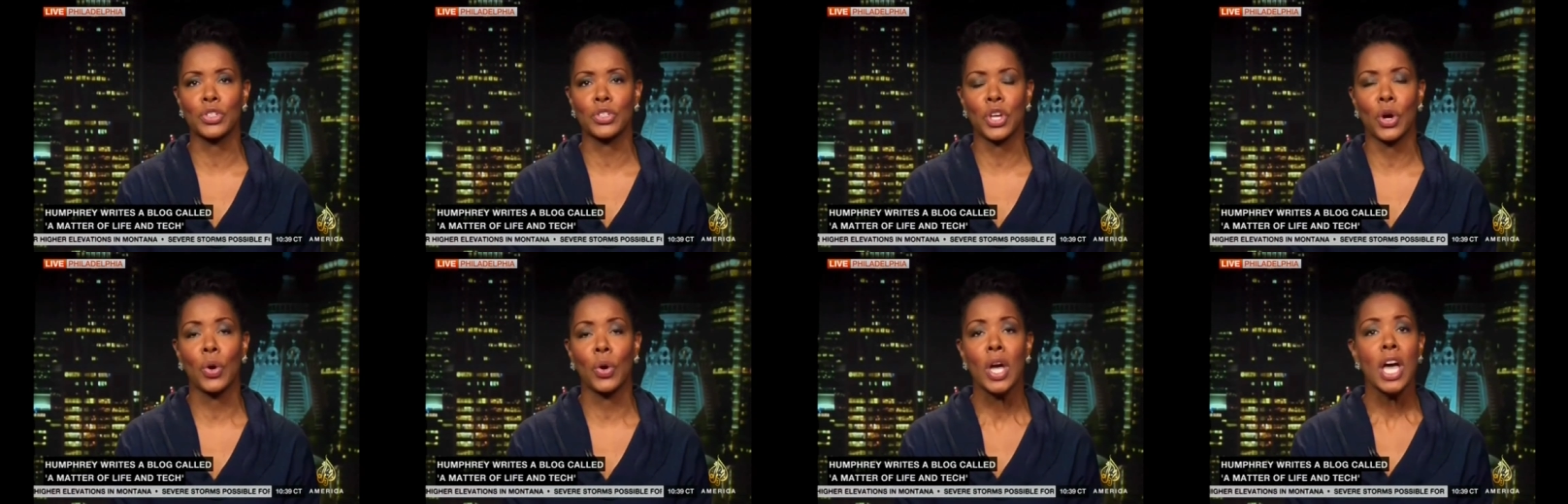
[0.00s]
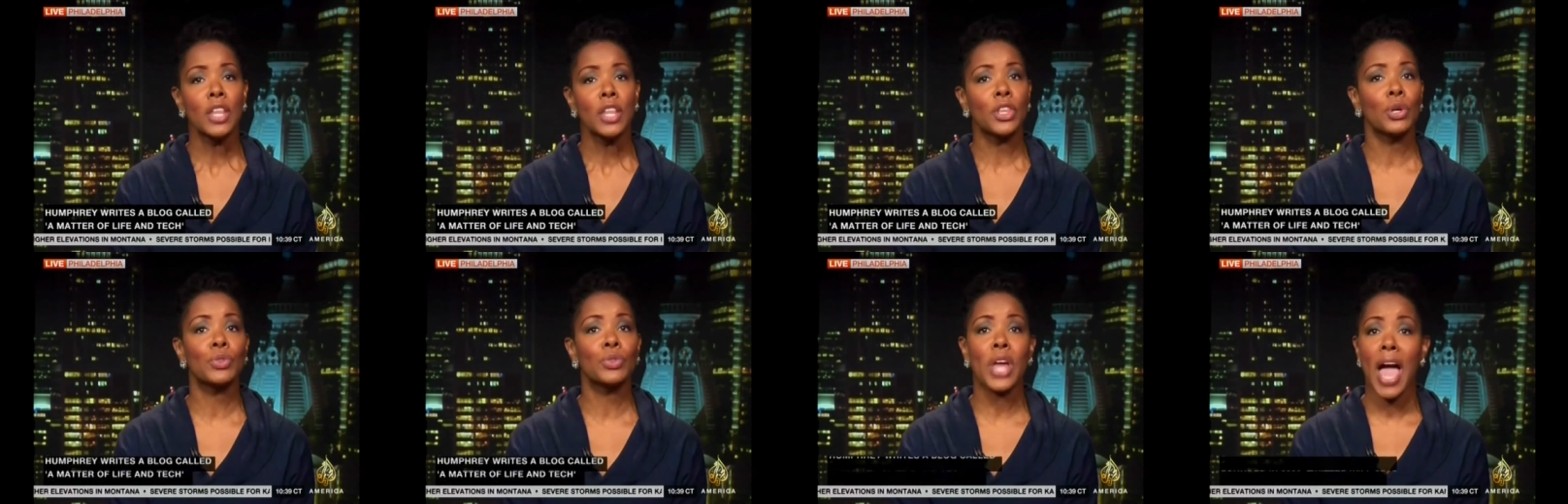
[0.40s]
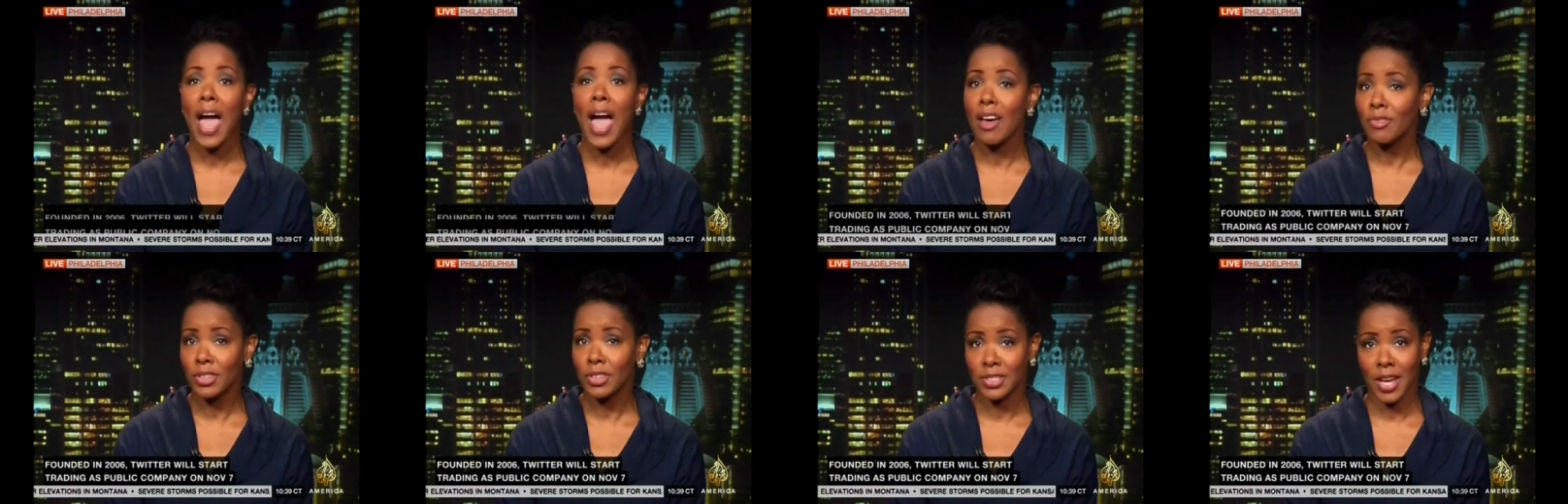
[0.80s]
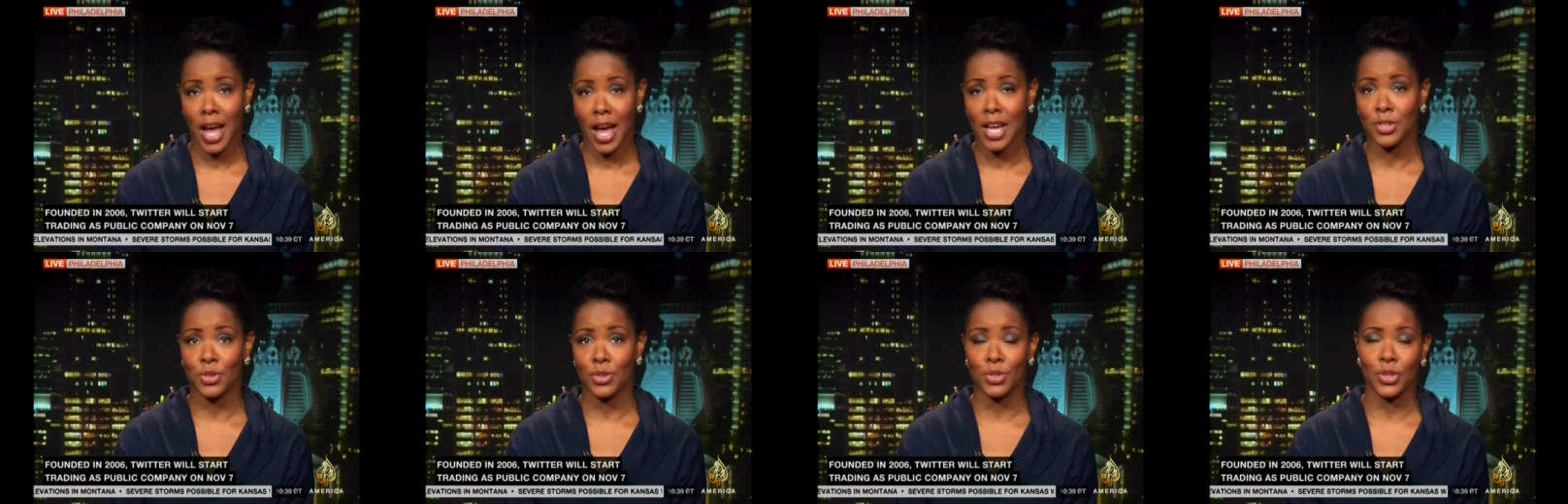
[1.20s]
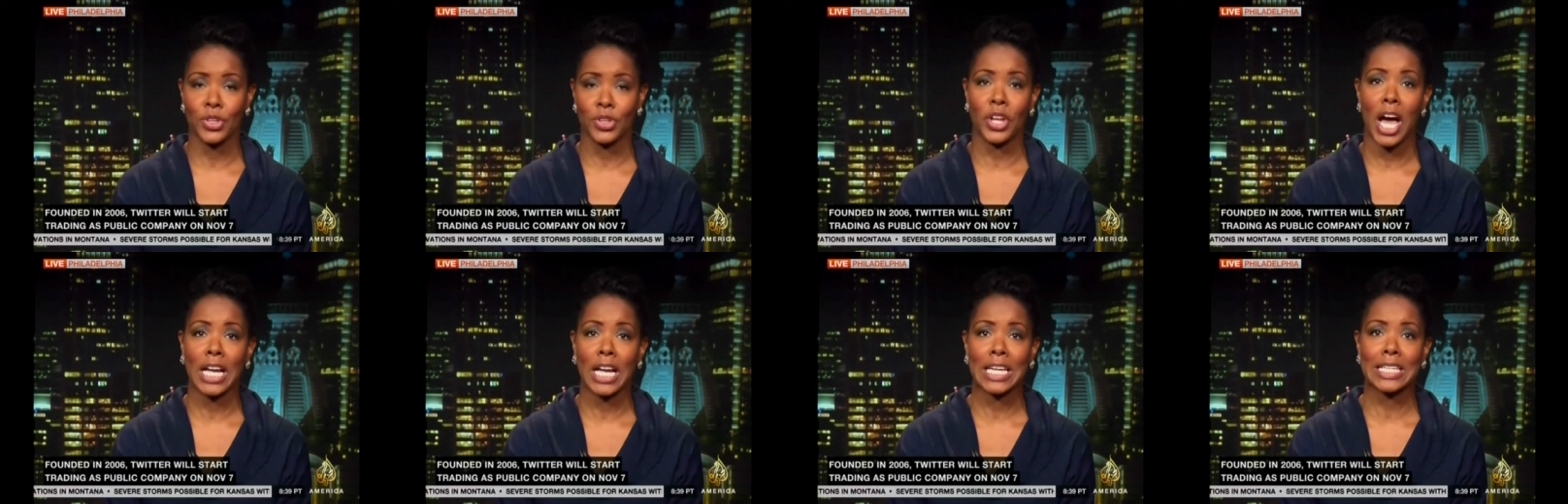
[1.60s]
So those advertisers
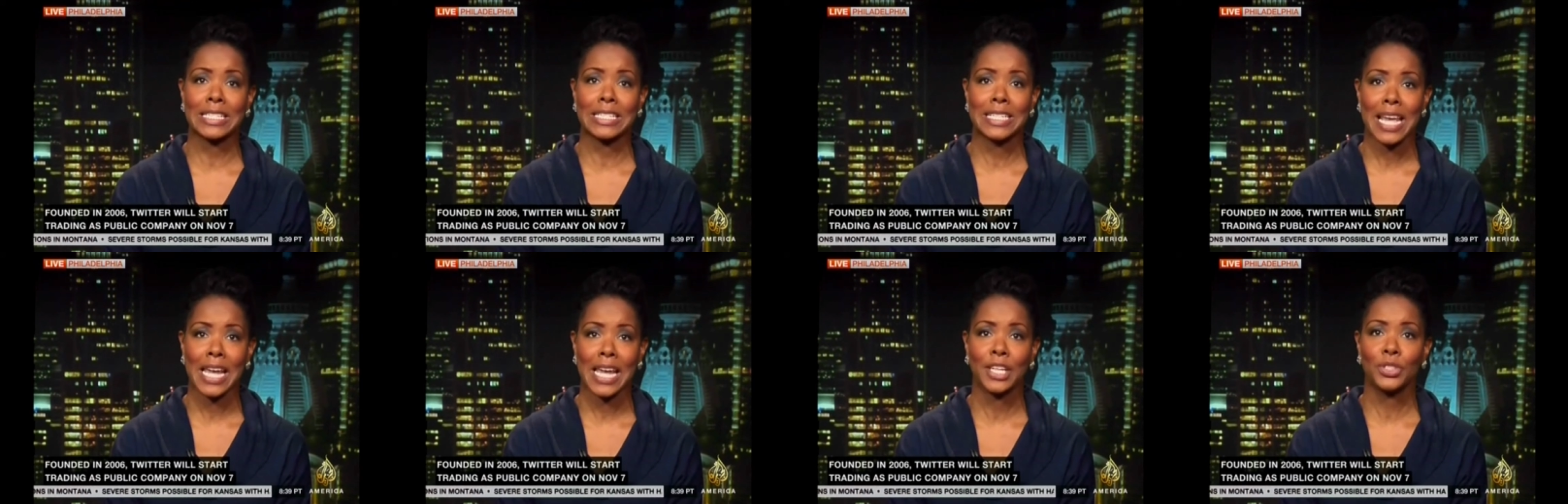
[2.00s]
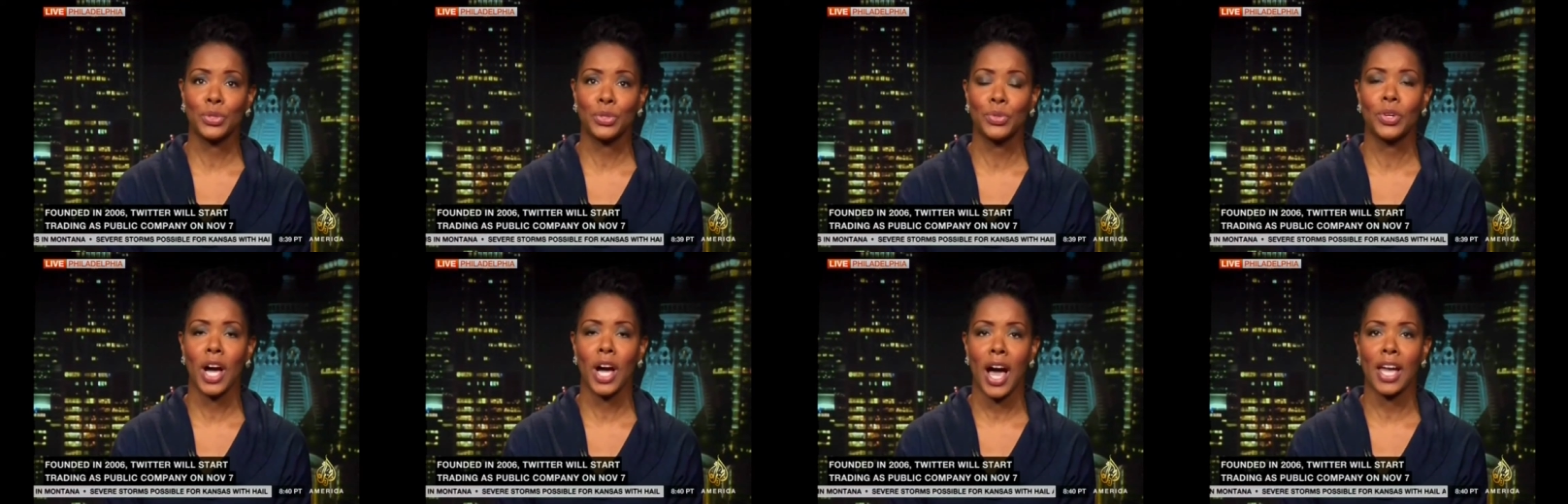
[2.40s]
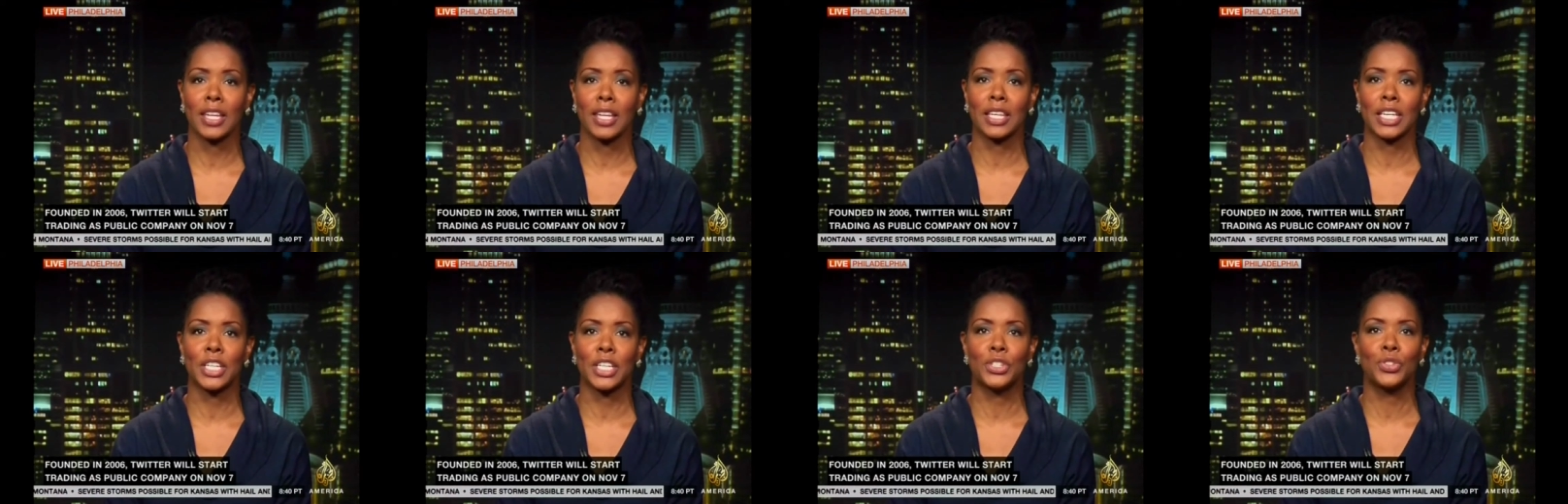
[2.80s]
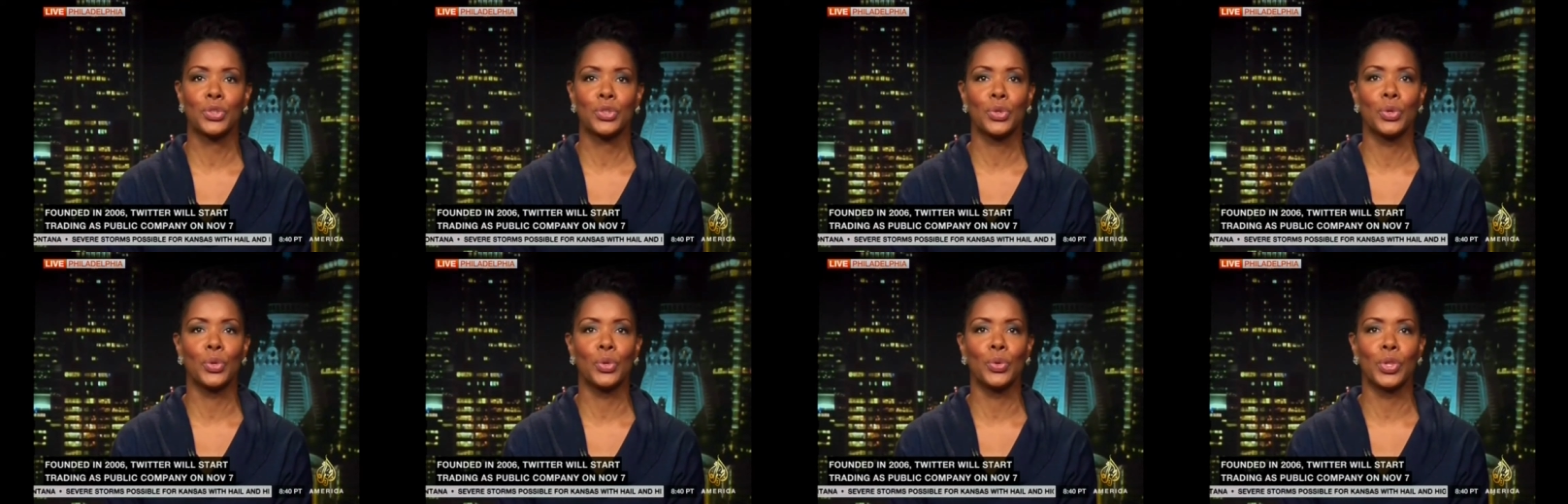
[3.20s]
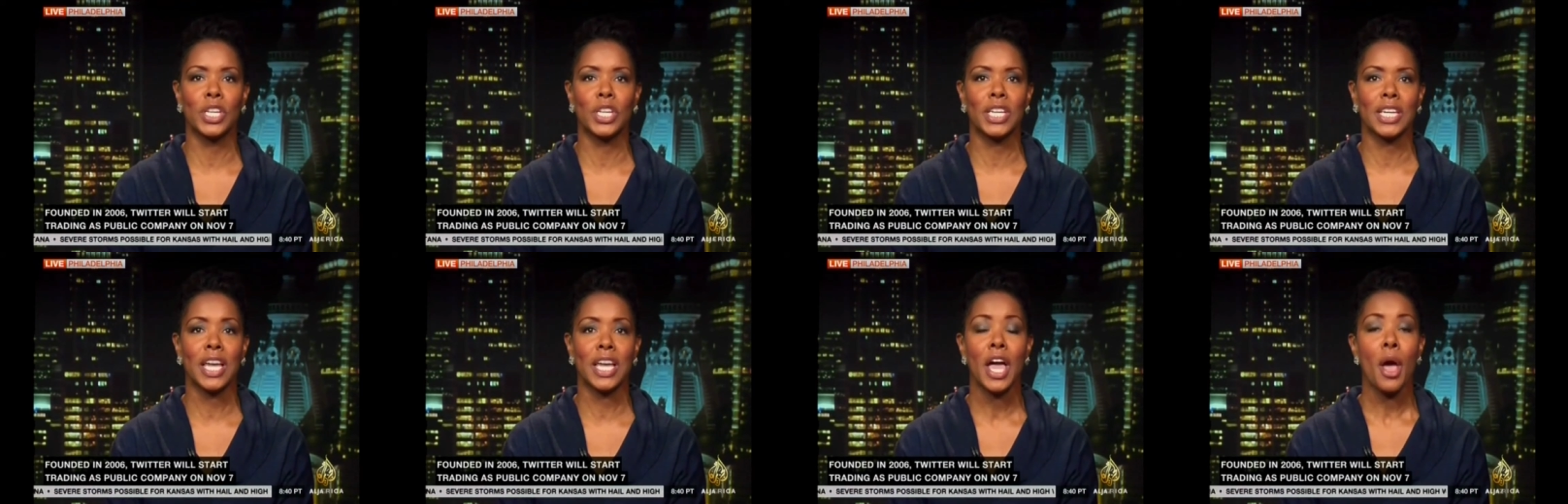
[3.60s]
are not going to take too kindly to
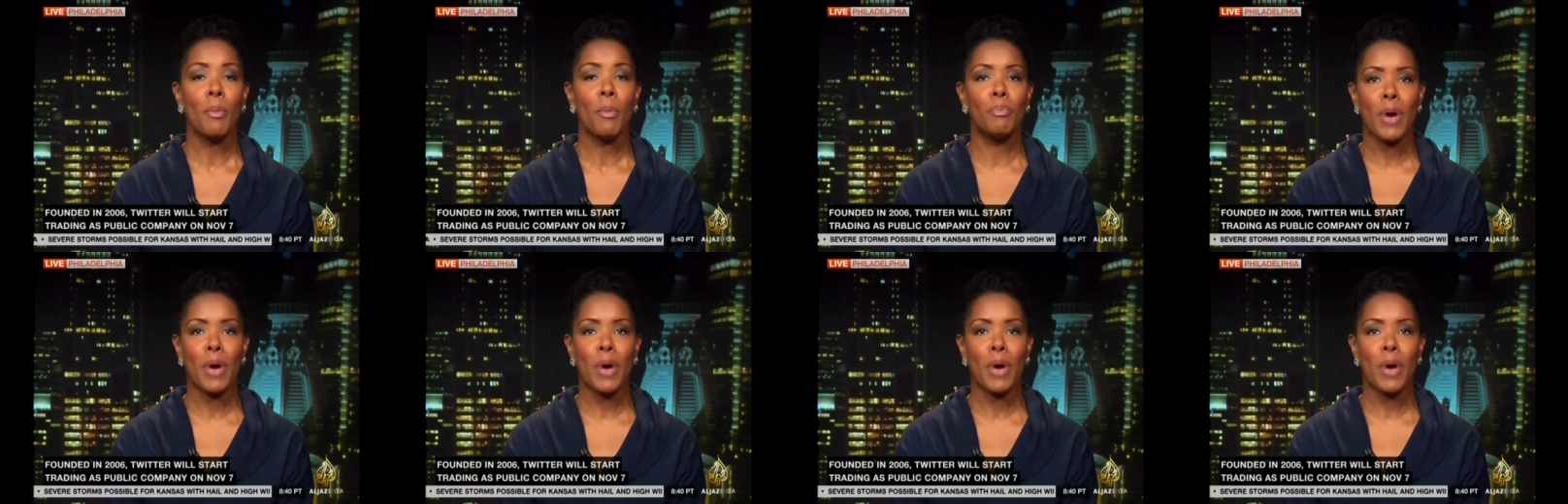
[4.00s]
the